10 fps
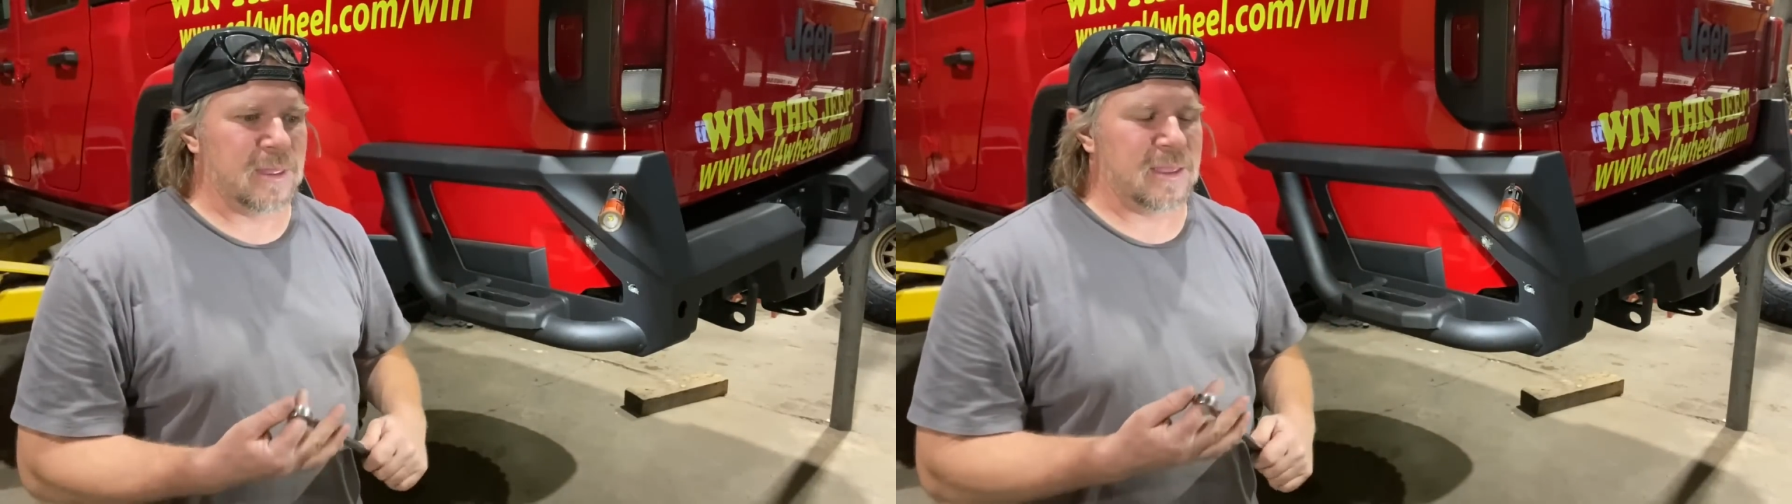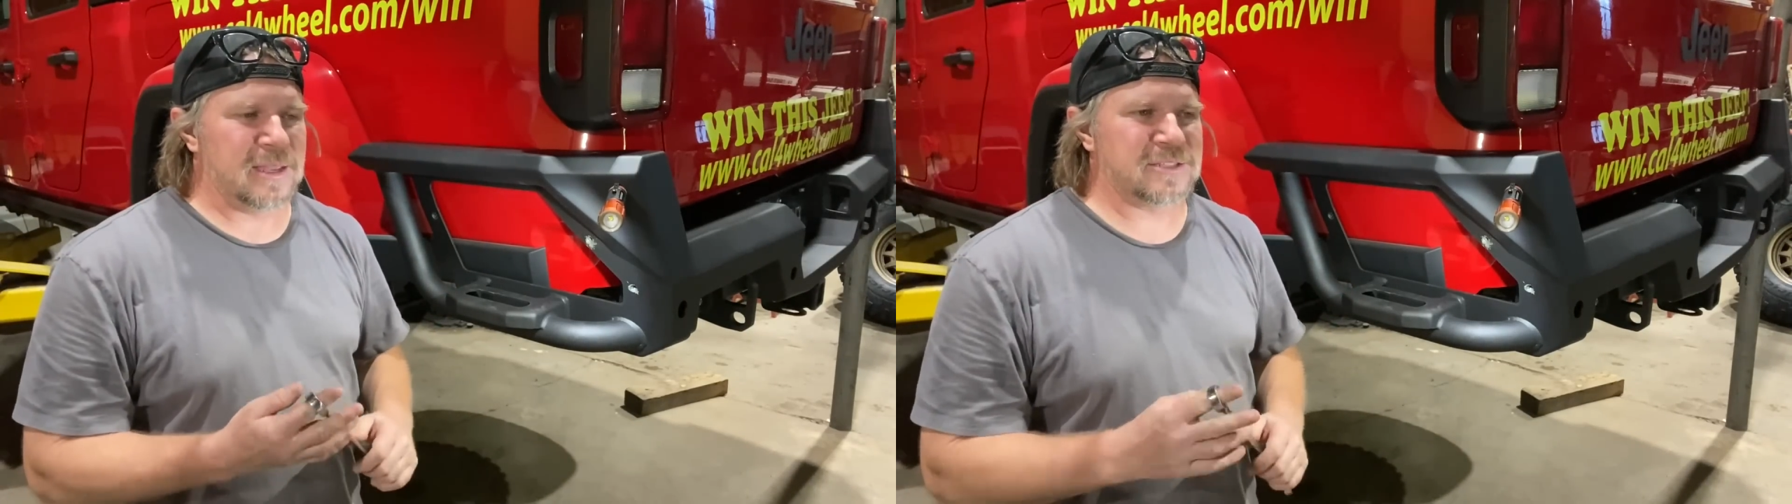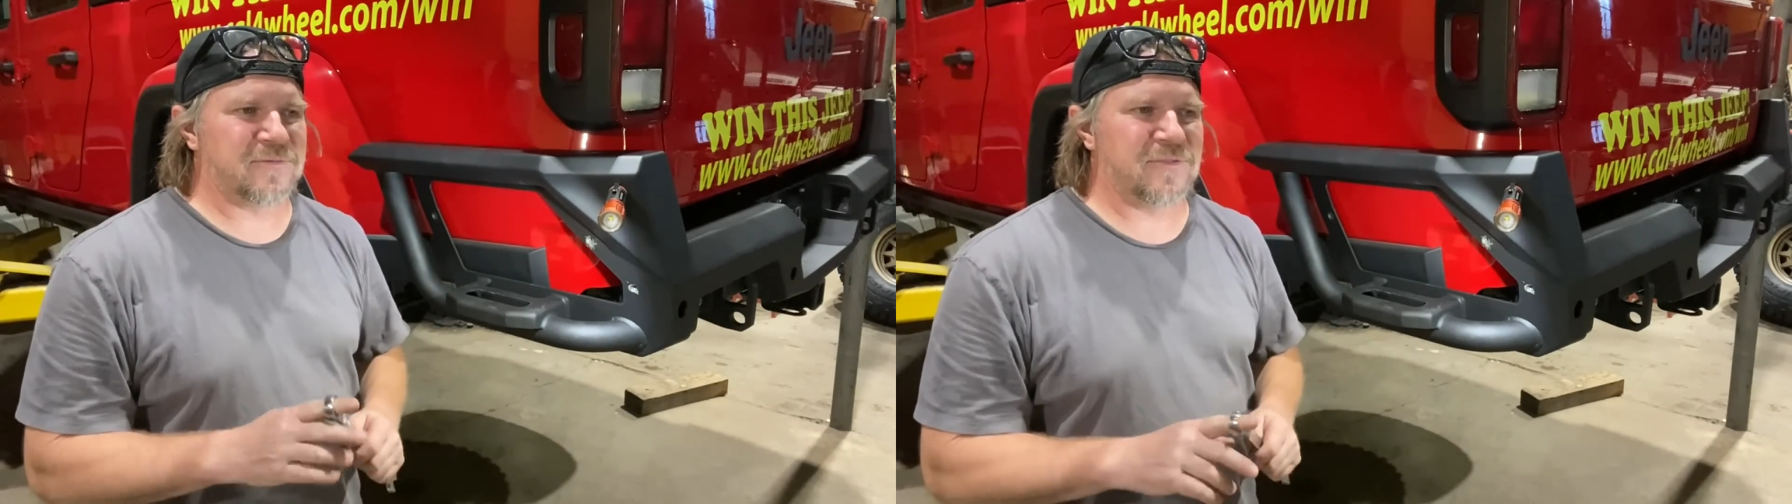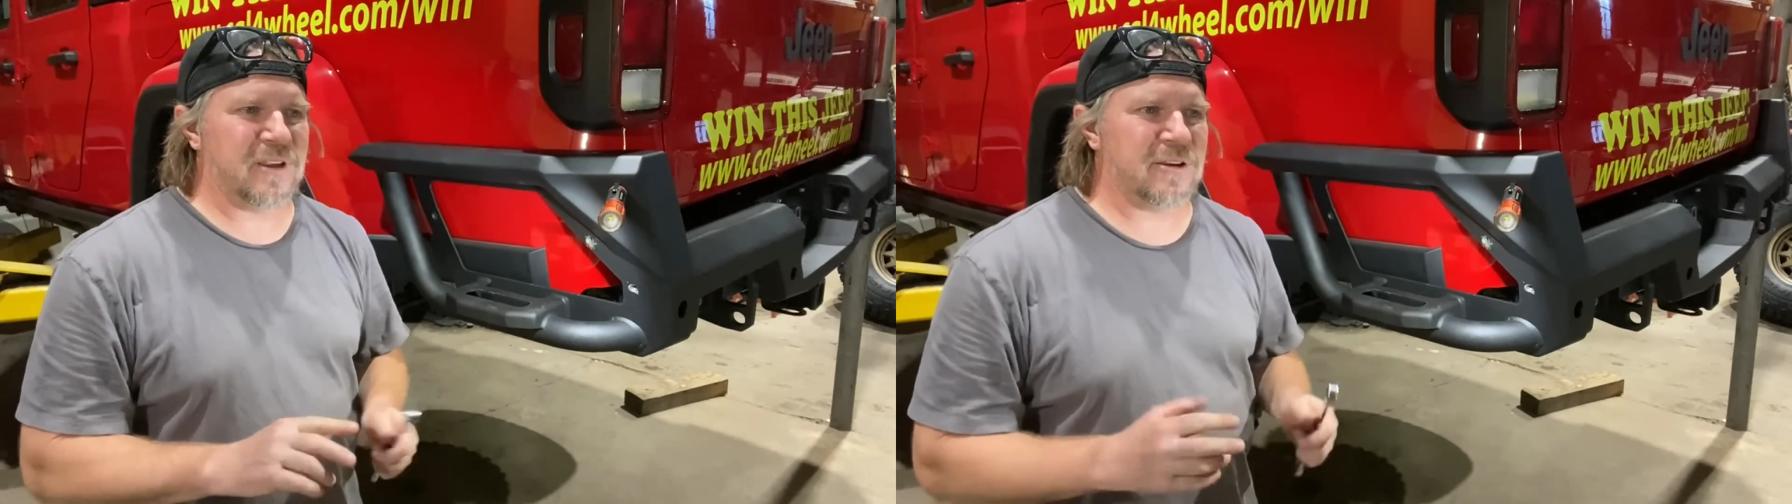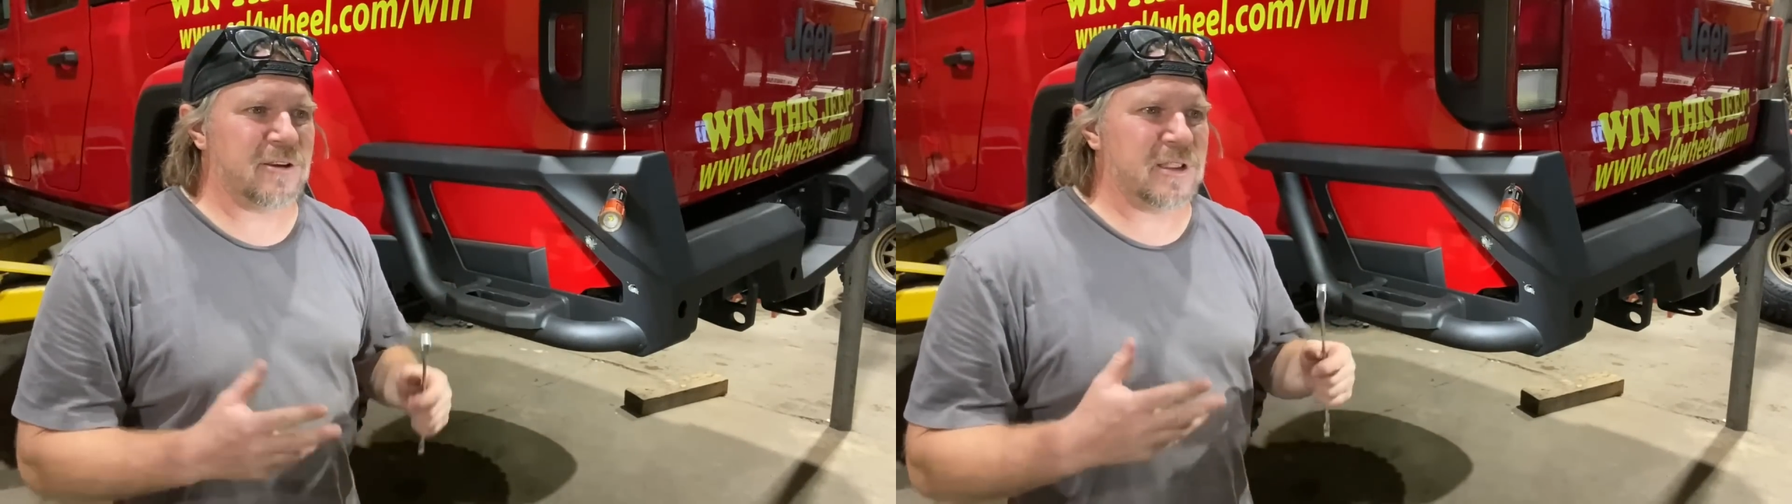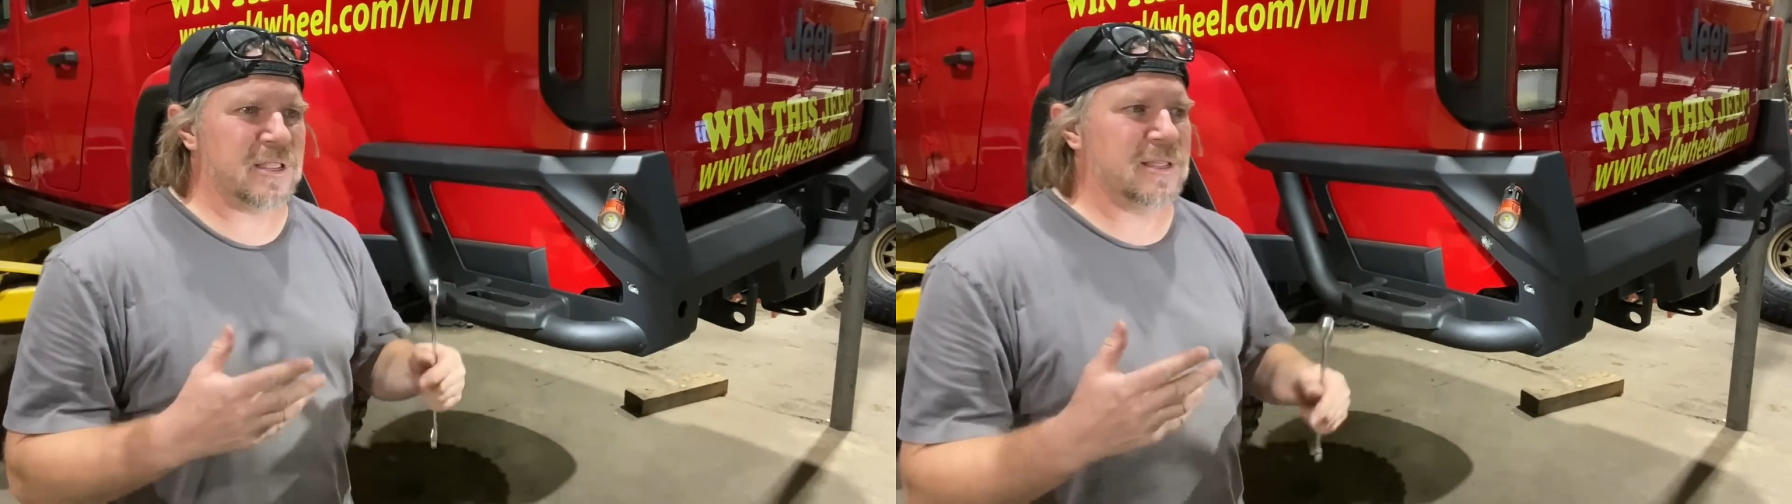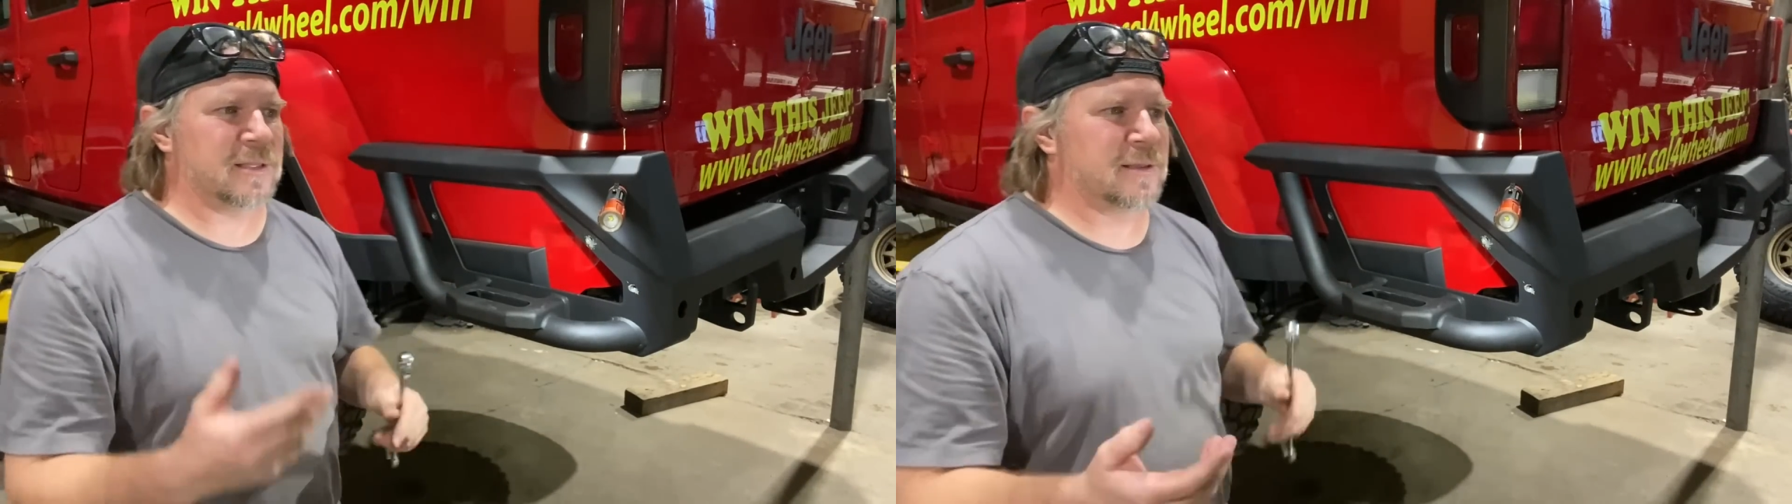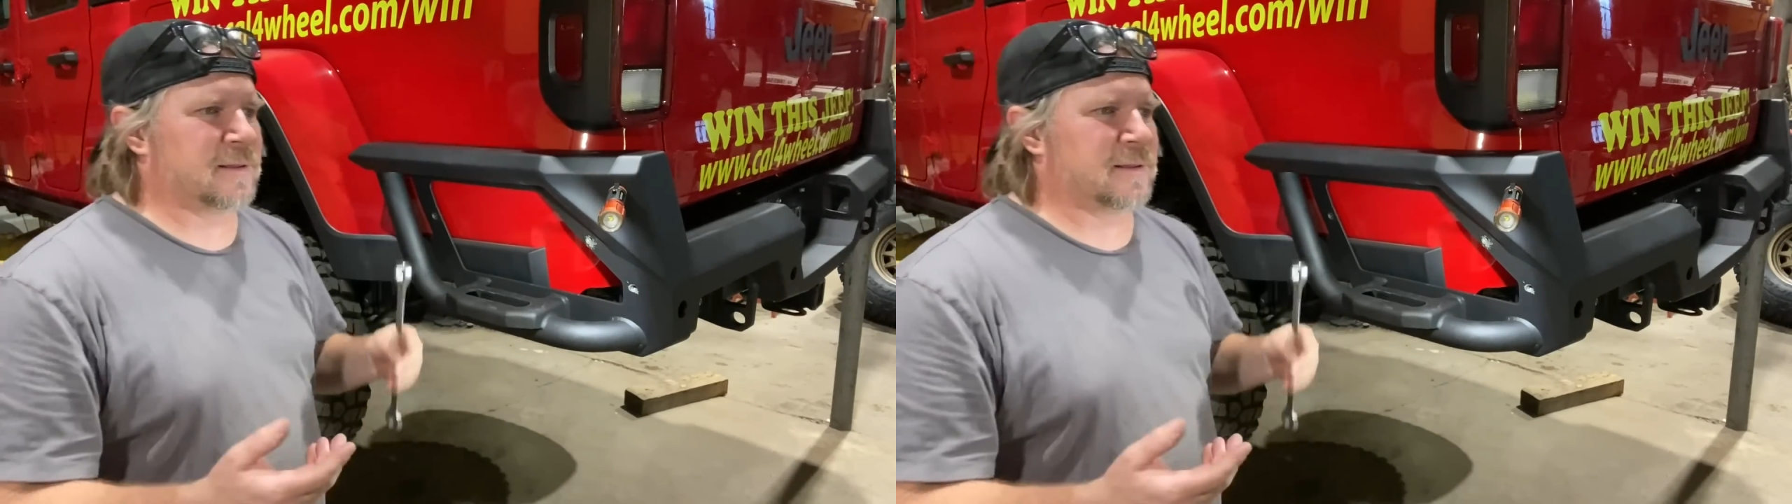it's very,